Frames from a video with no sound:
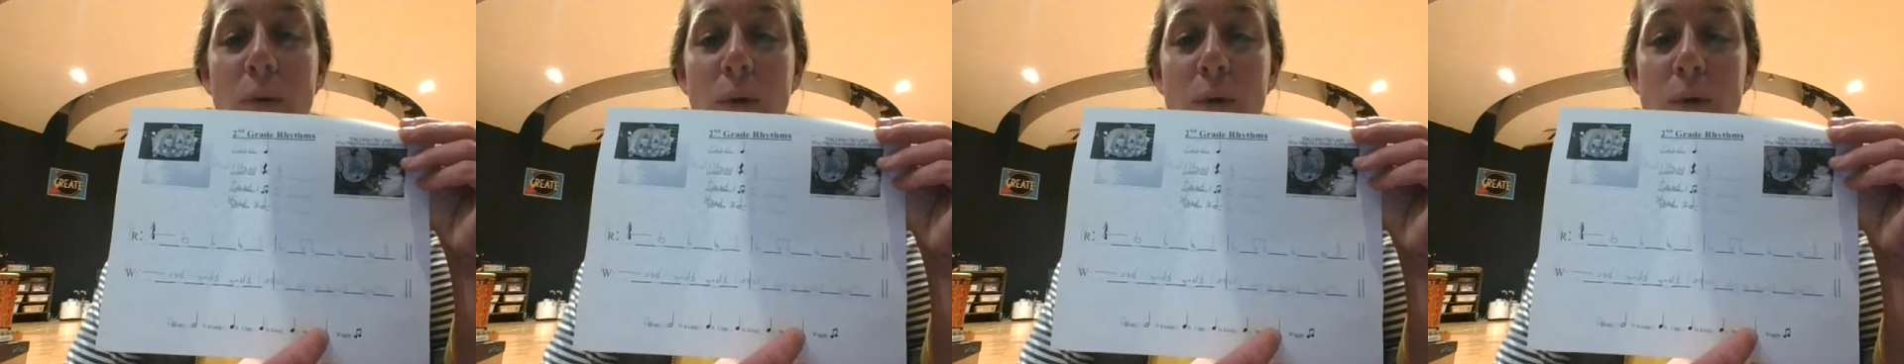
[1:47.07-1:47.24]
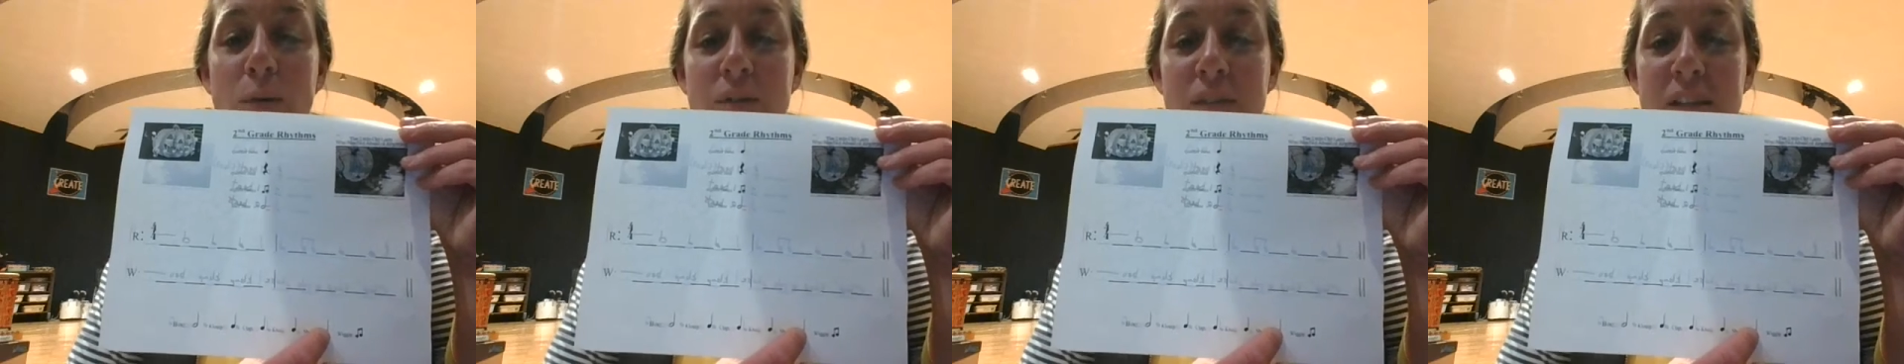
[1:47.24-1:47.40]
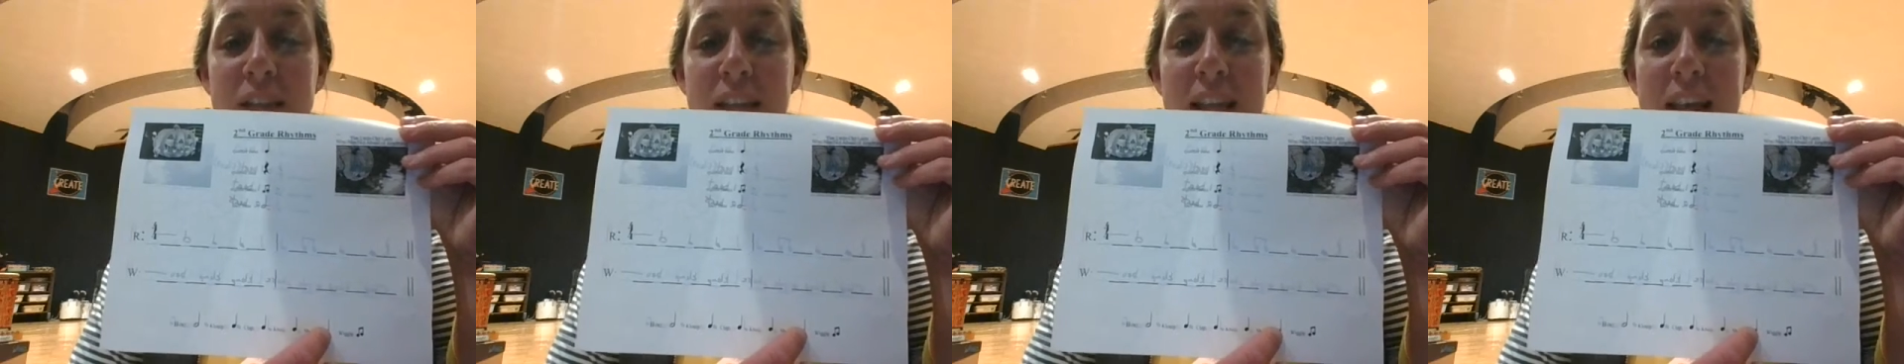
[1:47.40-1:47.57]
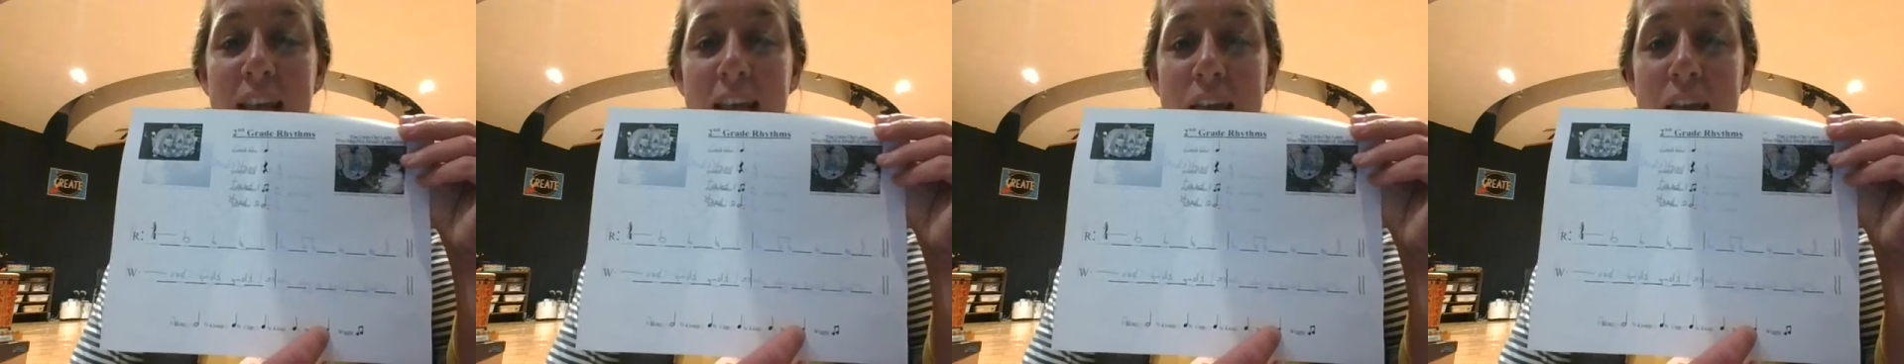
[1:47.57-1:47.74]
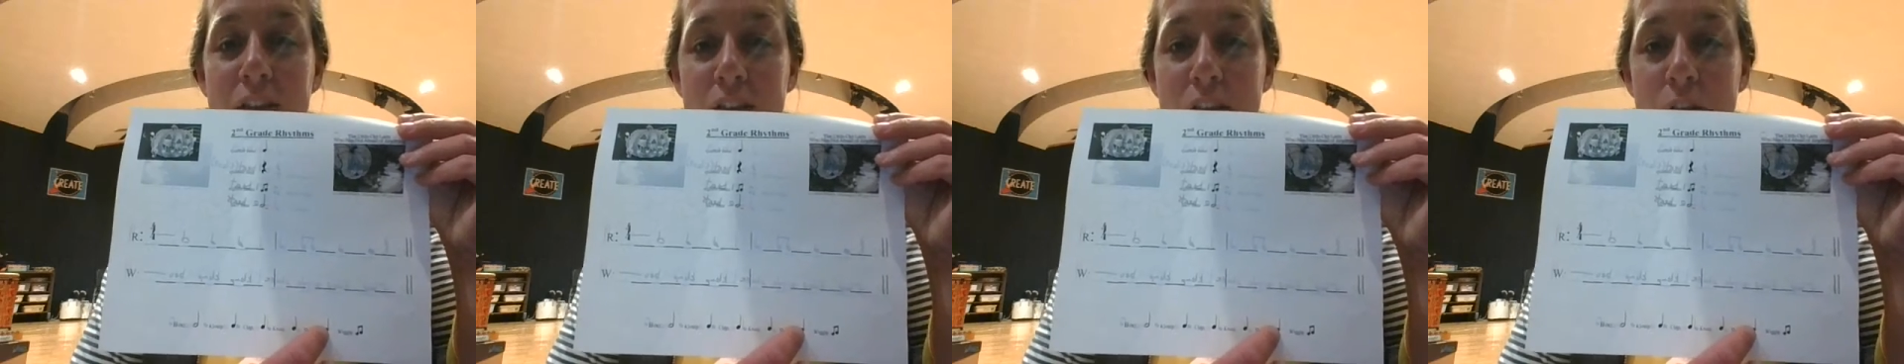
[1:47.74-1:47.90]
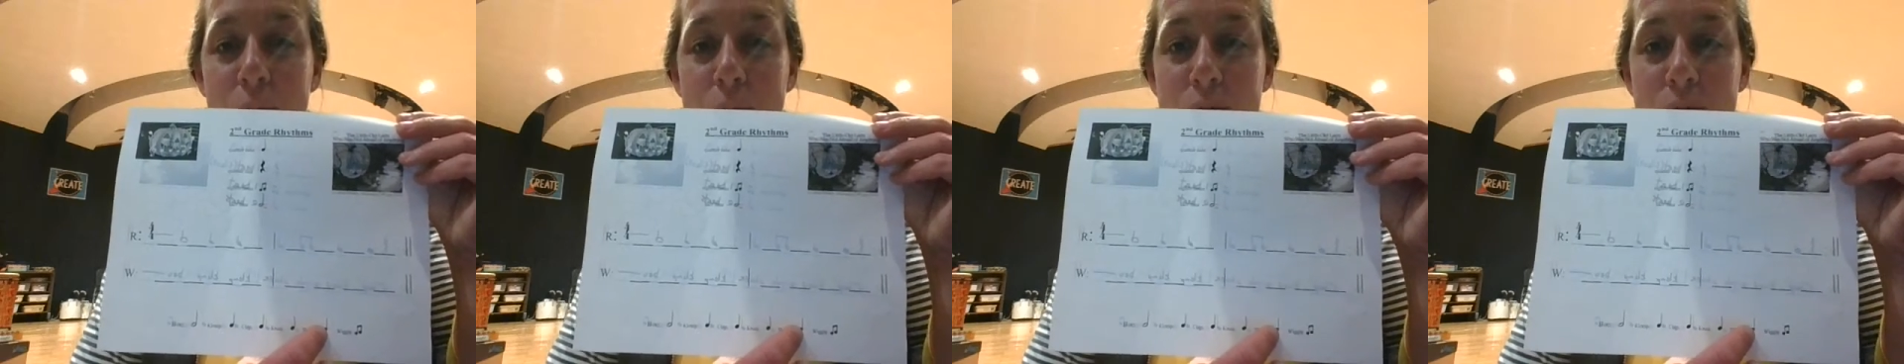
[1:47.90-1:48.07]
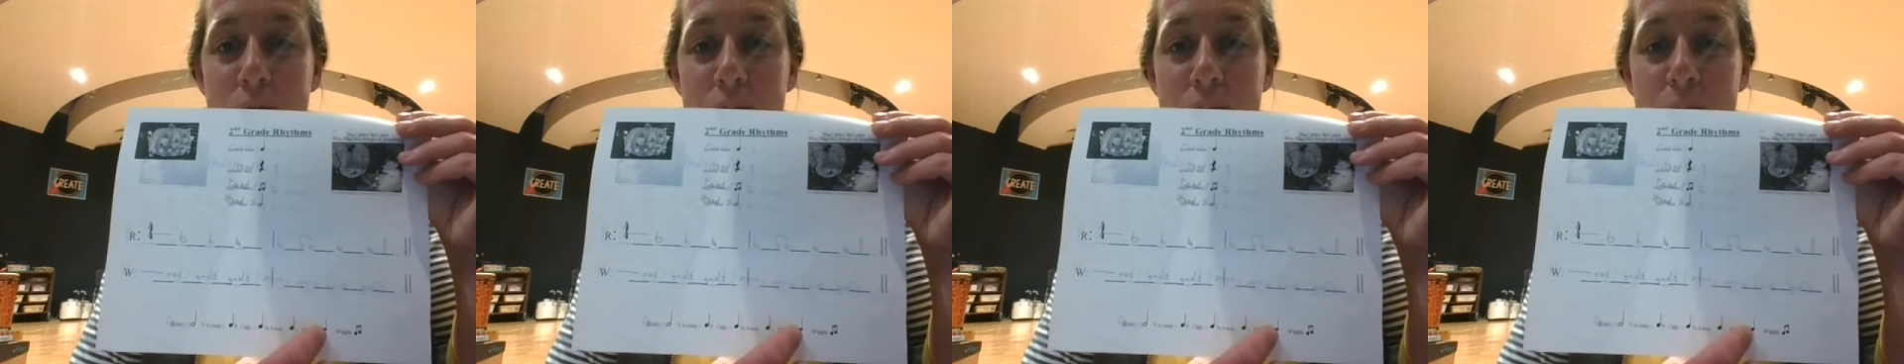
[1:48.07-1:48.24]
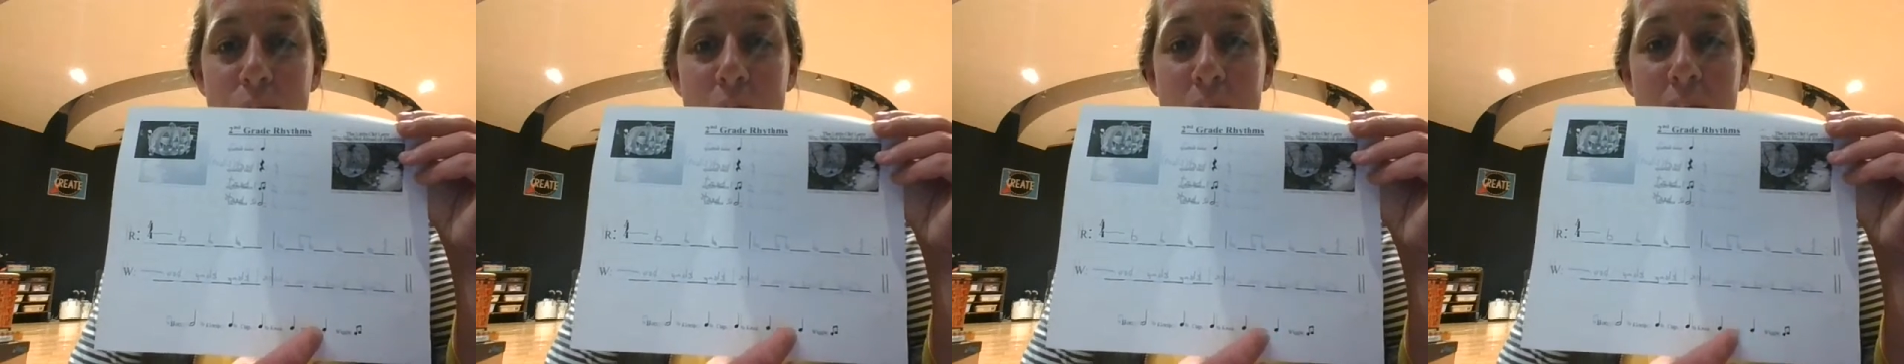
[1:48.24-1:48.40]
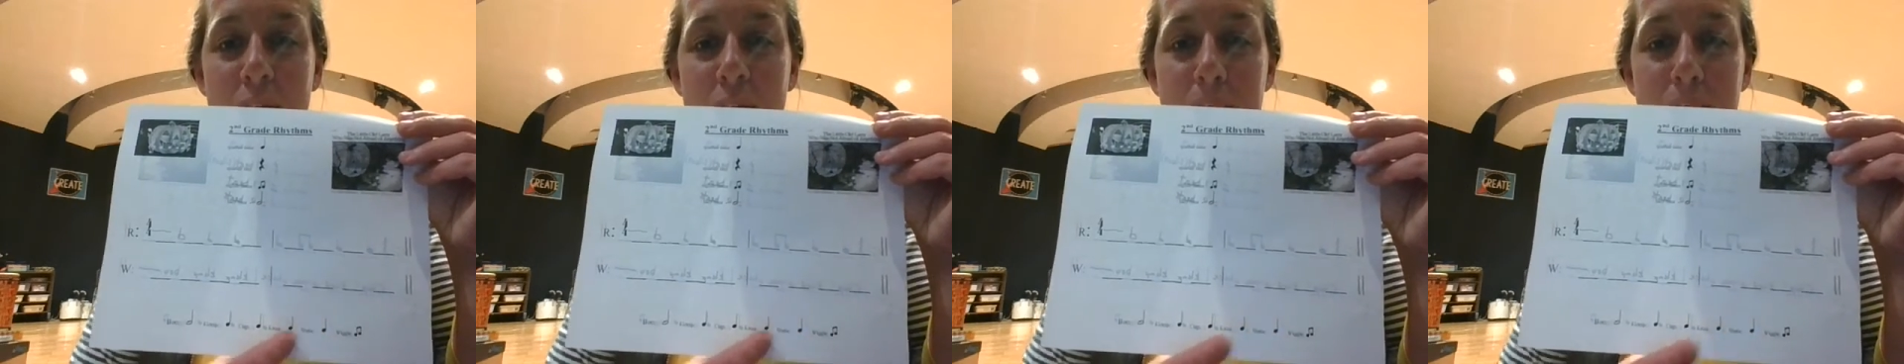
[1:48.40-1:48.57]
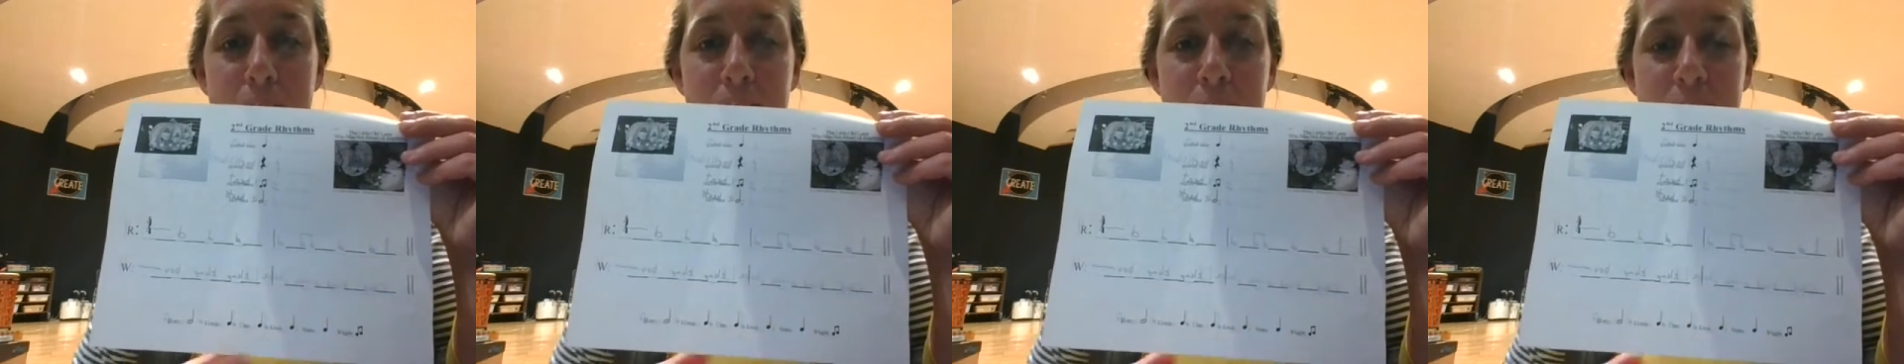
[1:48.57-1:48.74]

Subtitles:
using the eighth note, okay?